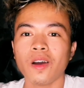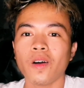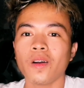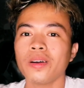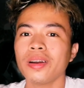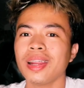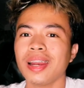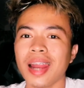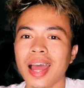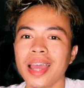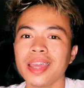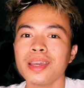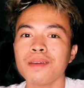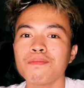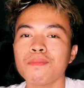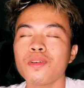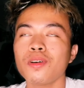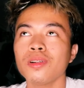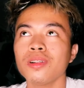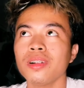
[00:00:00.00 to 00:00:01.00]

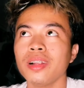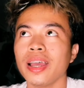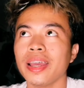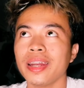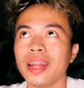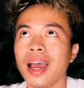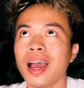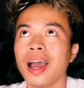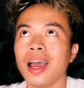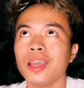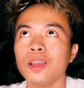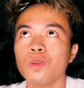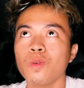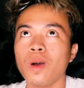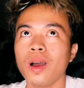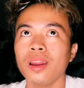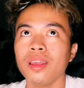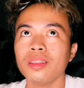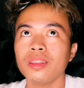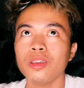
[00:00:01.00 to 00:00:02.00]
reliable and a high
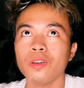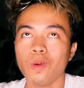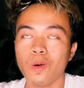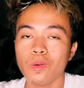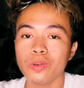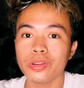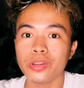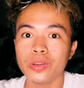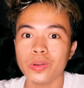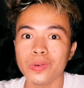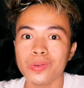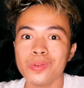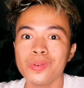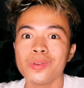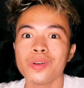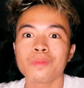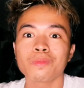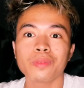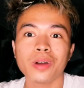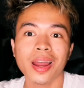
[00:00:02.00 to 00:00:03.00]
quality audio
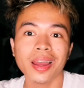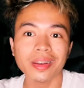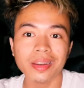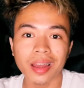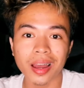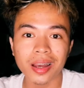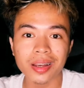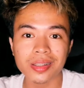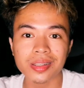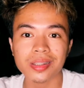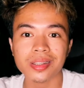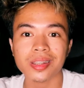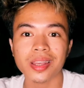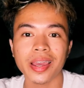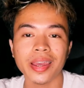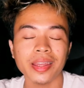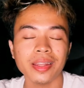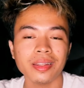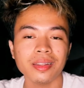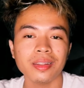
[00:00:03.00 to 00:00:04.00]

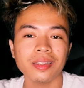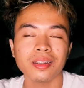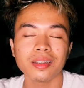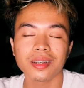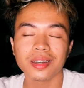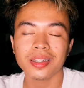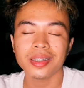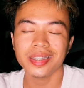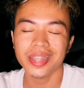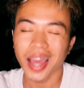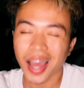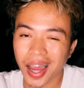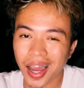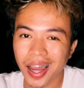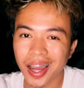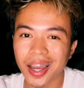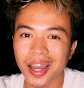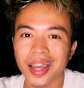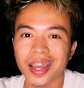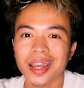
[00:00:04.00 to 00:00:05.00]
products. And yeah,
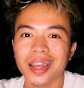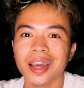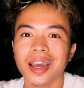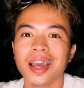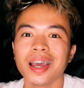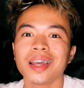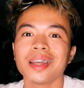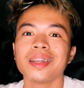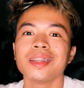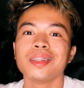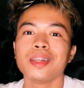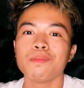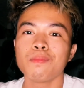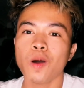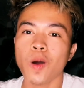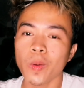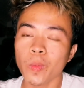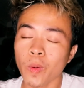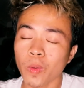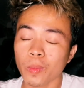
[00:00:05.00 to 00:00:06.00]
the
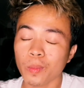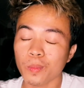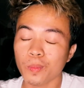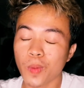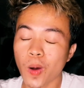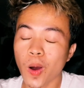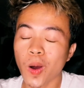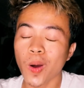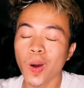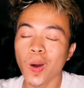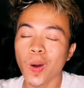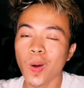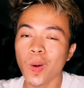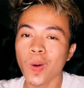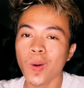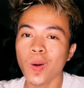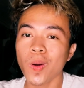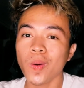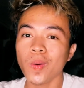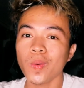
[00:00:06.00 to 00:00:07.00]

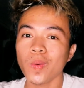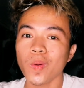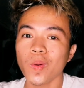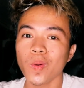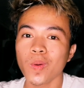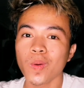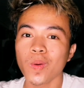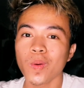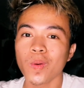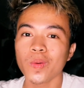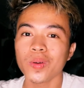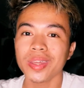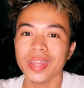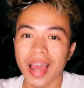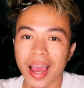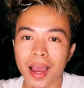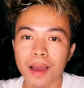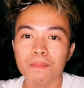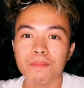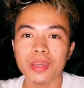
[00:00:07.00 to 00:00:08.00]
Boya
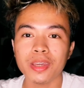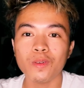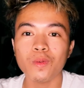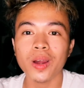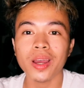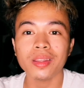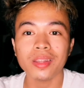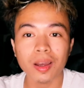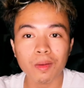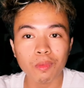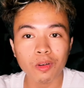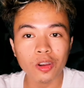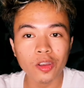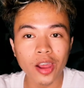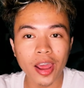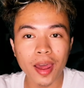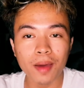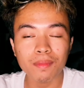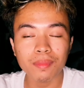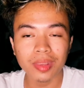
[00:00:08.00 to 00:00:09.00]

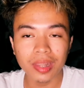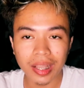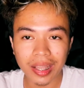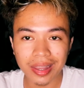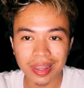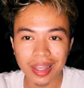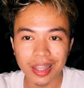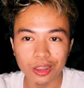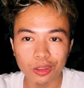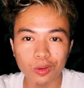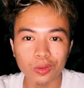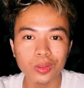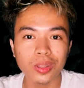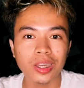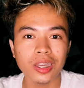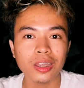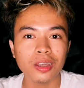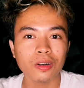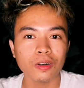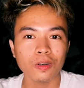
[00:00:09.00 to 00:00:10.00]

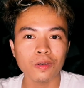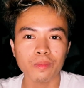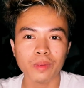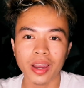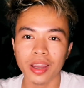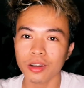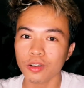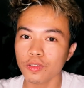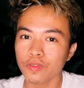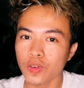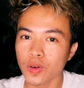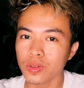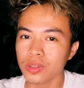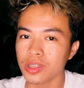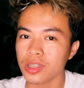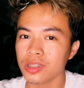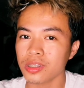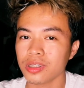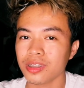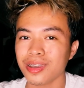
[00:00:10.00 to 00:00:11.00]
BY-WM3T2-DU microphone
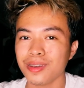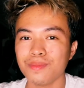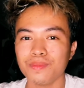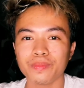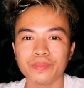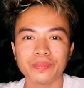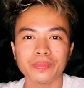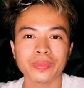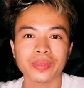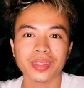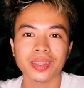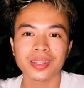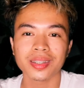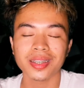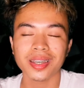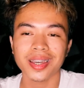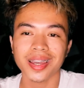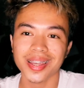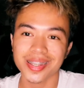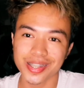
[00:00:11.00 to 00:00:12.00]
system
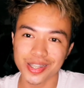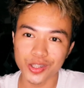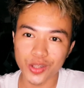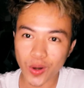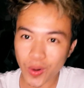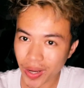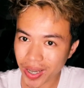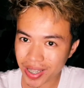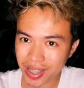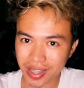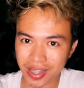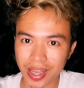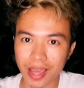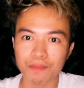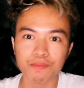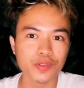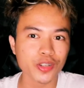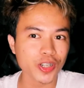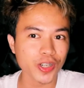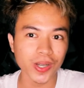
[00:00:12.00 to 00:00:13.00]
is no
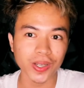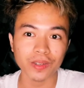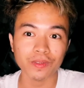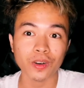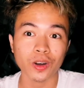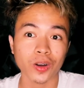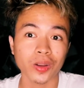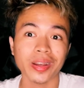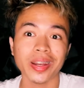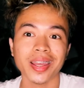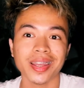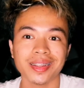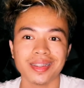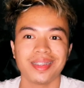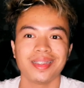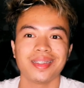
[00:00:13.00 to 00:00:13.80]
exception on it.